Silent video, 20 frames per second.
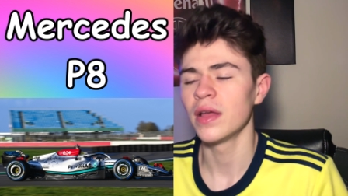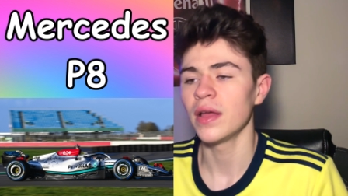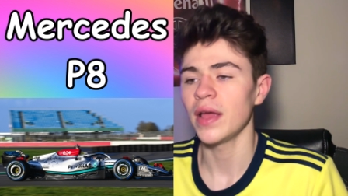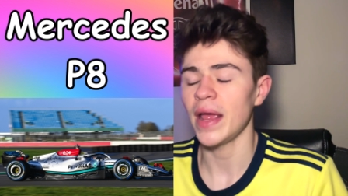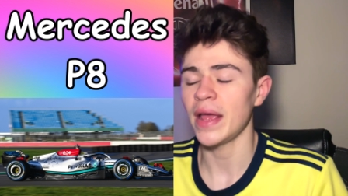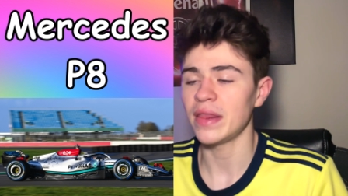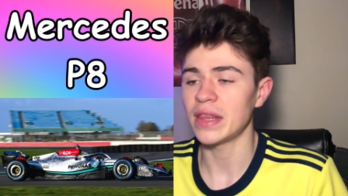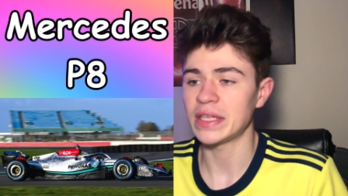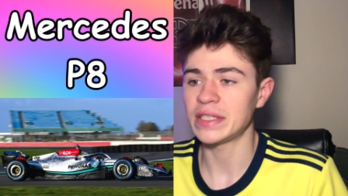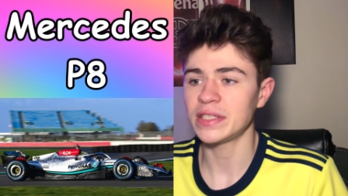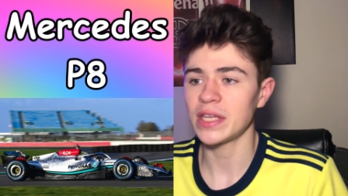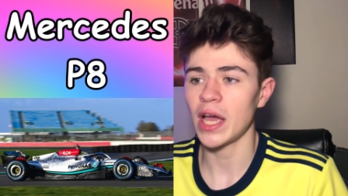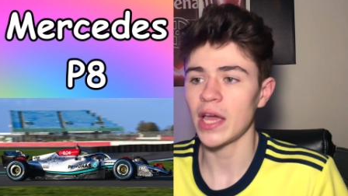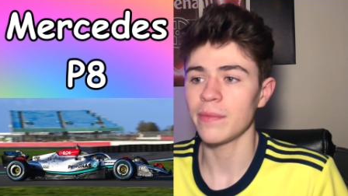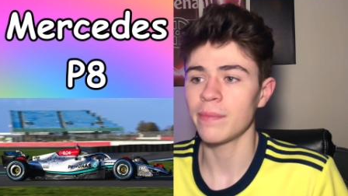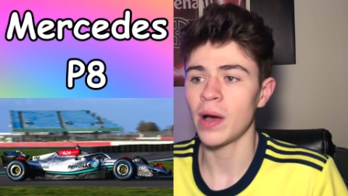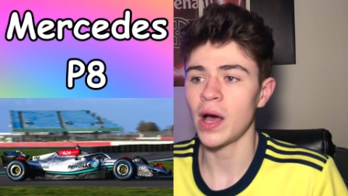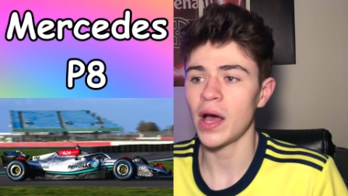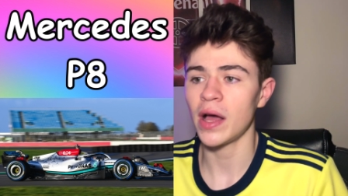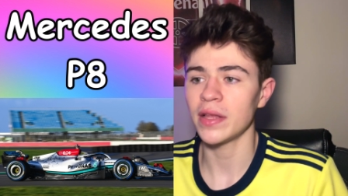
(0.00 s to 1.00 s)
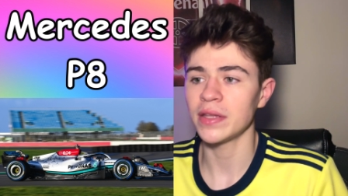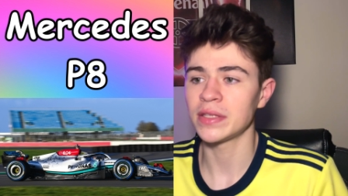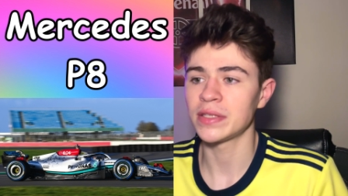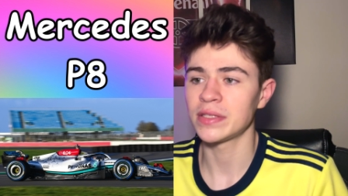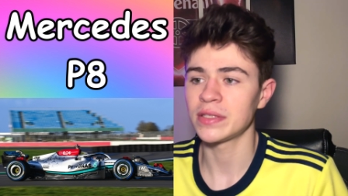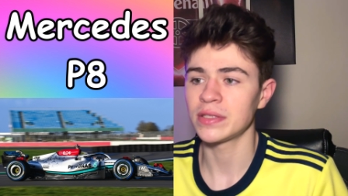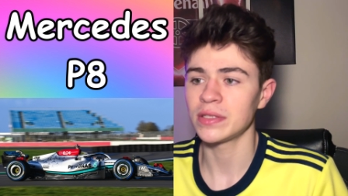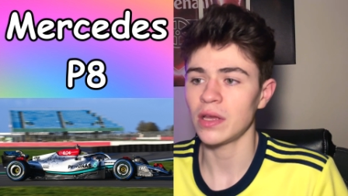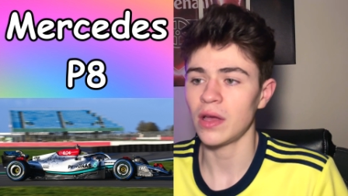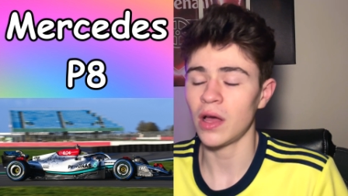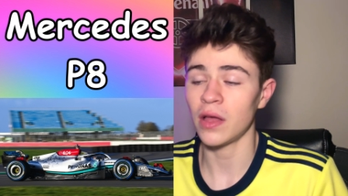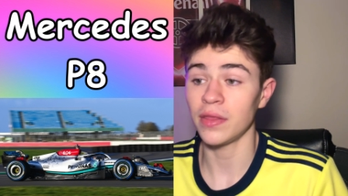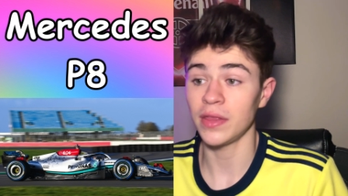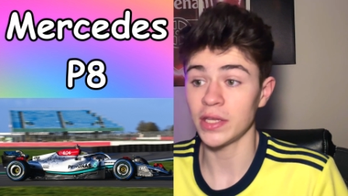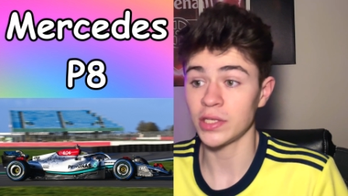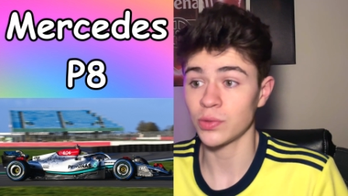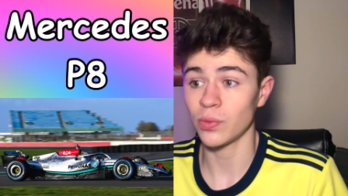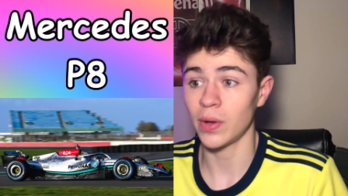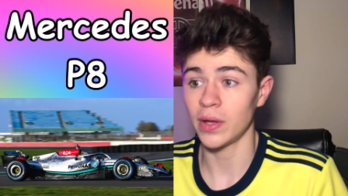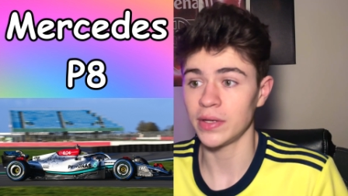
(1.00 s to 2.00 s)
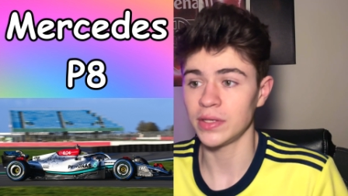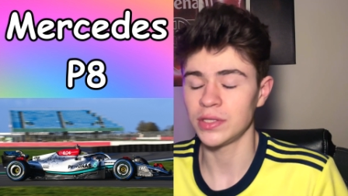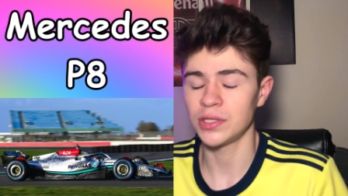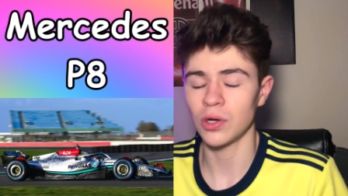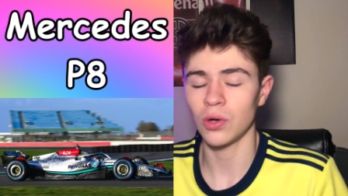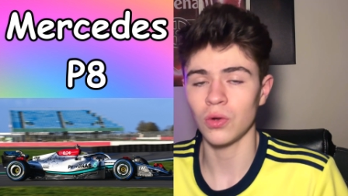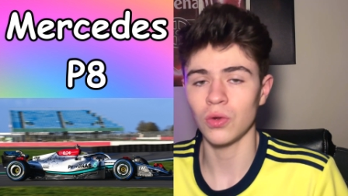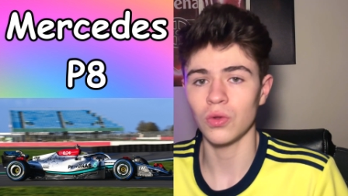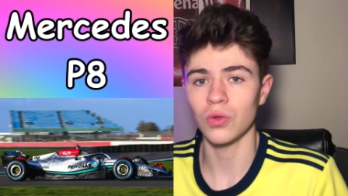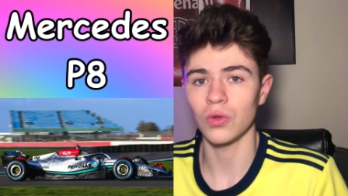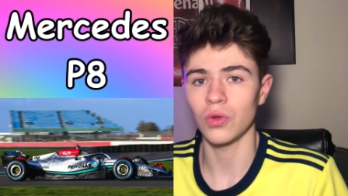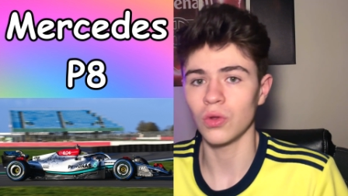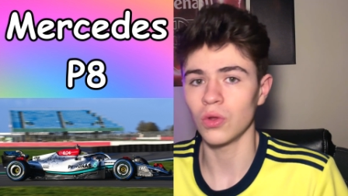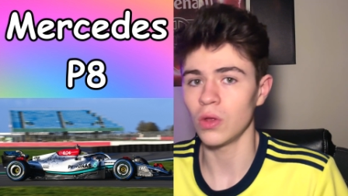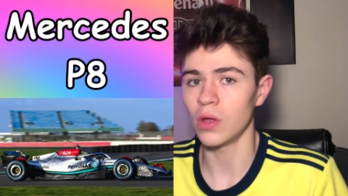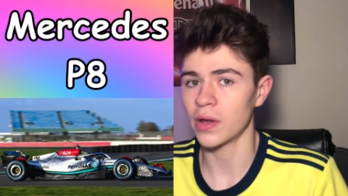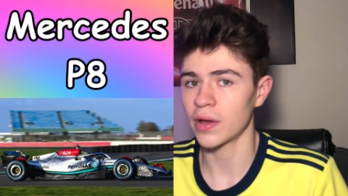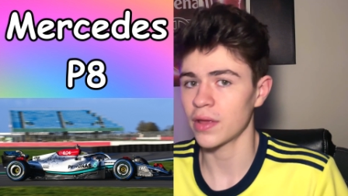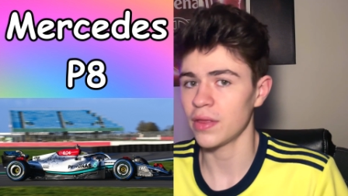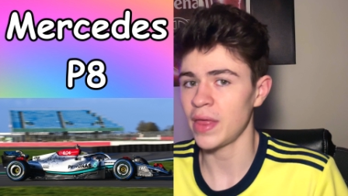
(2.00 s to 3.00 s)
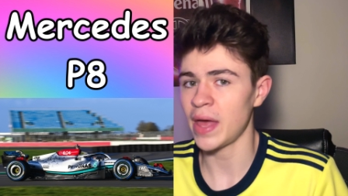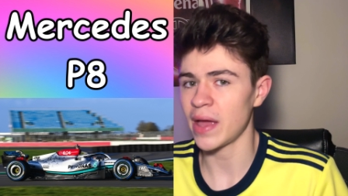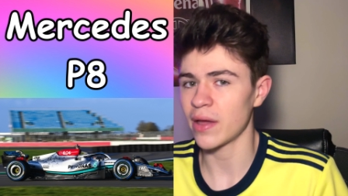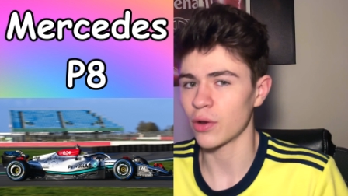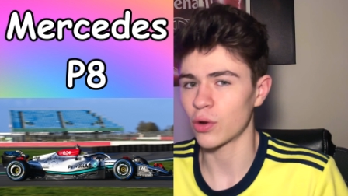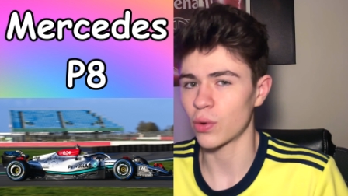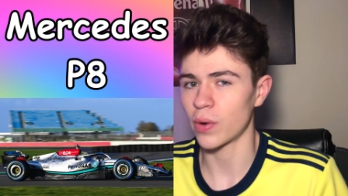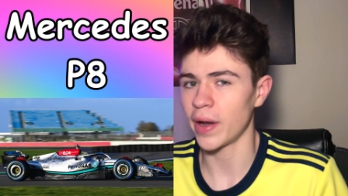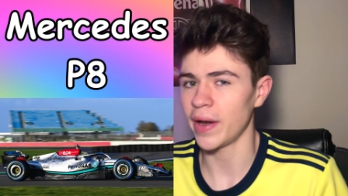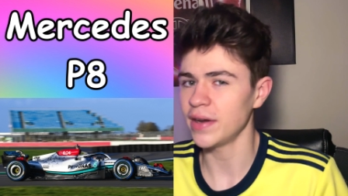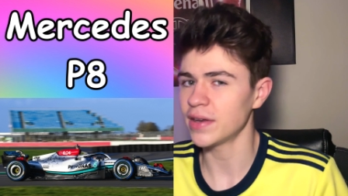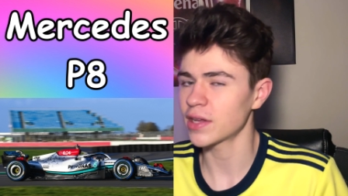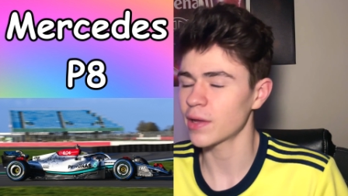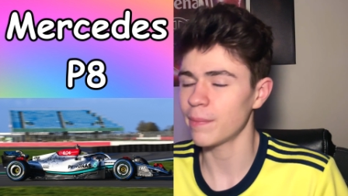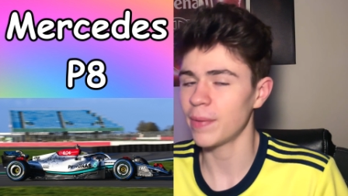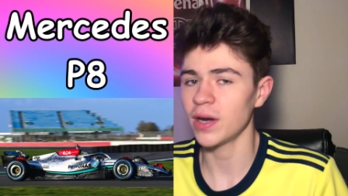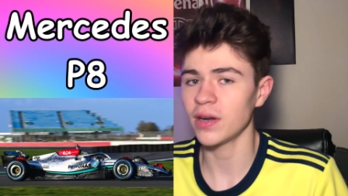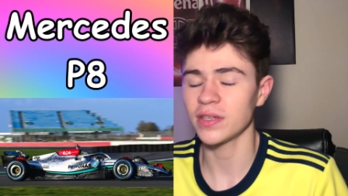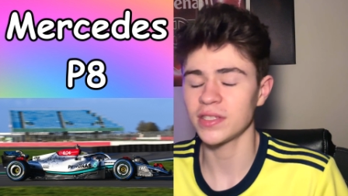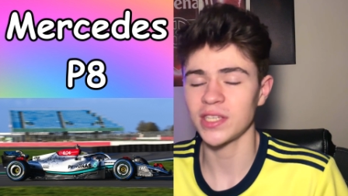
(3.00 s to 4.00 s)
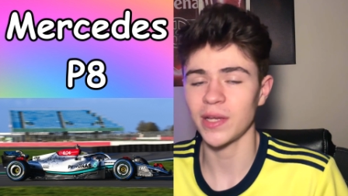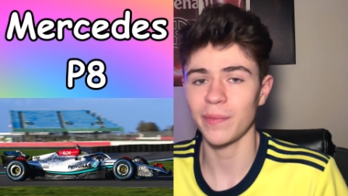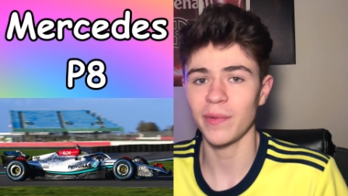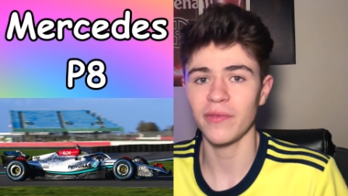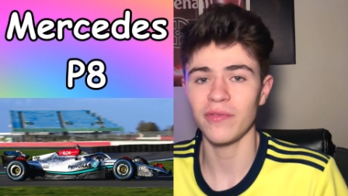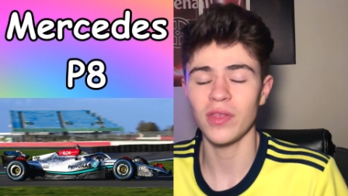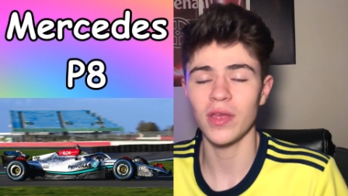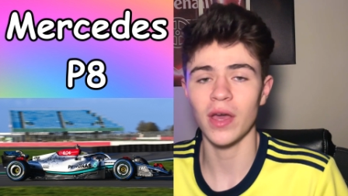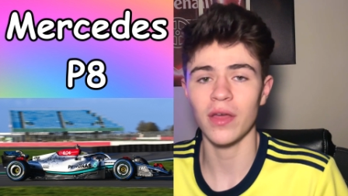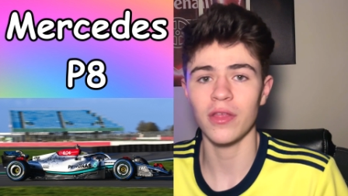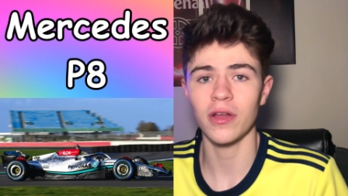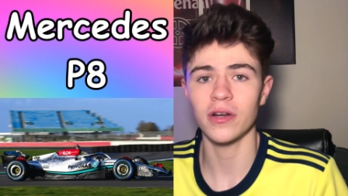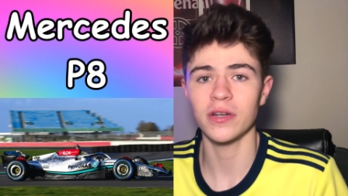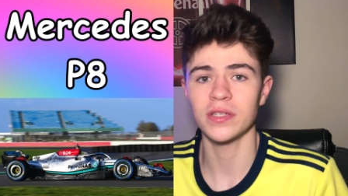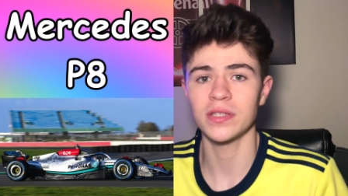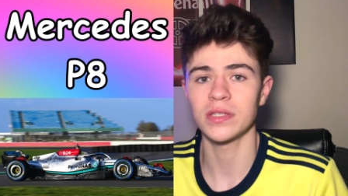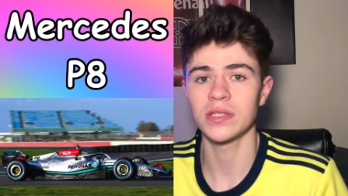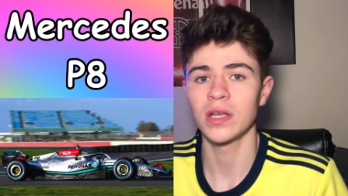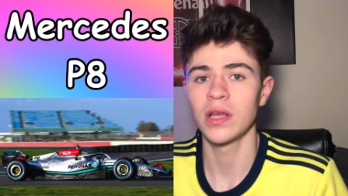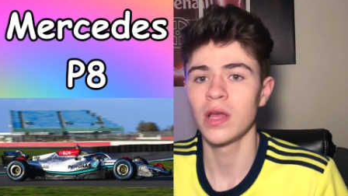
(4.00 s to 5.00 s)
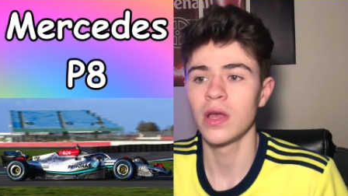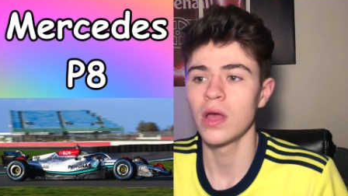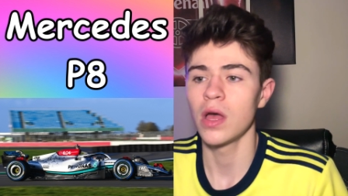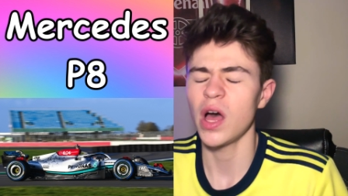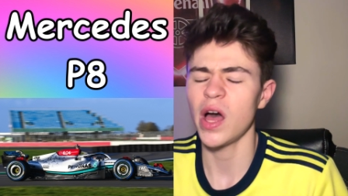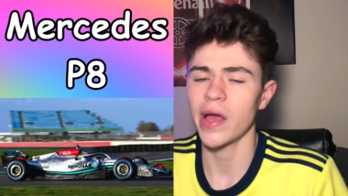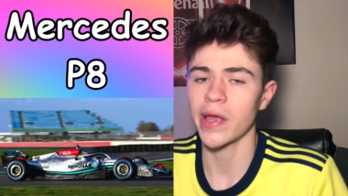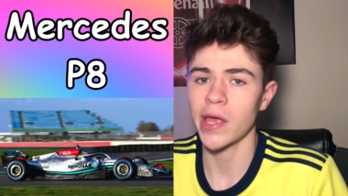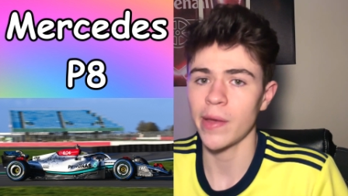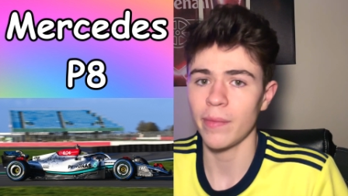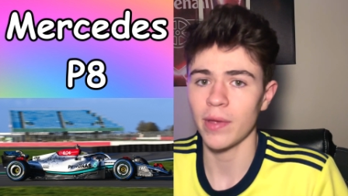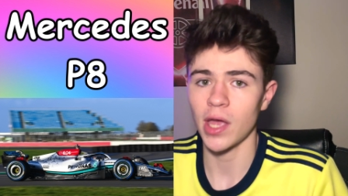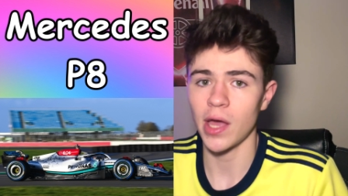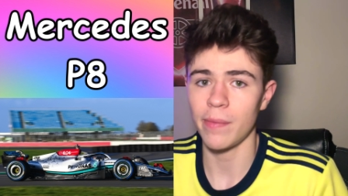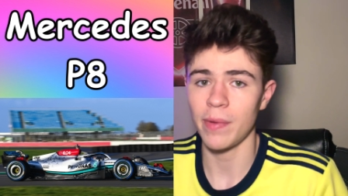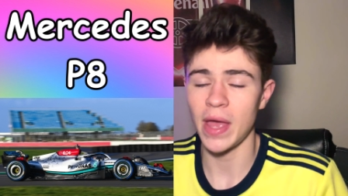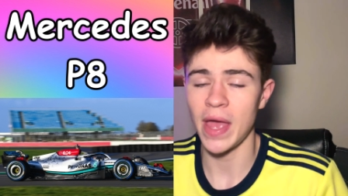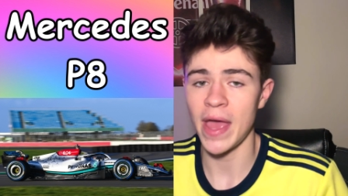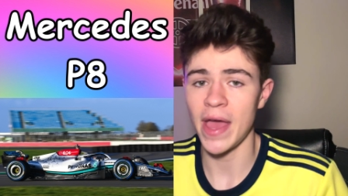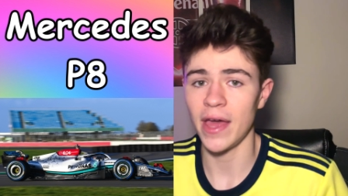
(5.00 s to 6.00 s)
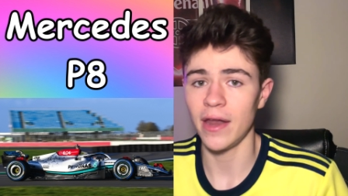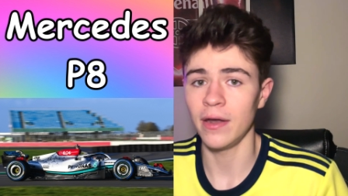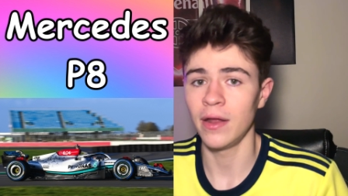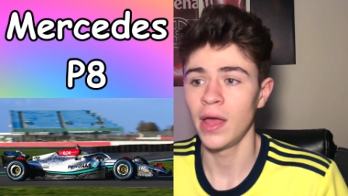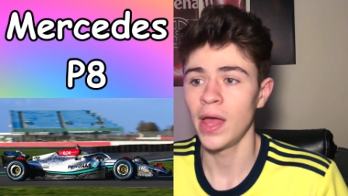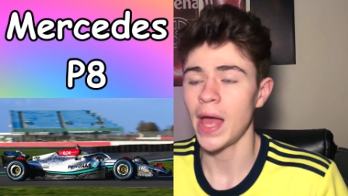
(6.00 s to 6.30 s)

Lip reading: and the side pods on this one don't look that great compared to some of the others coming up ahead.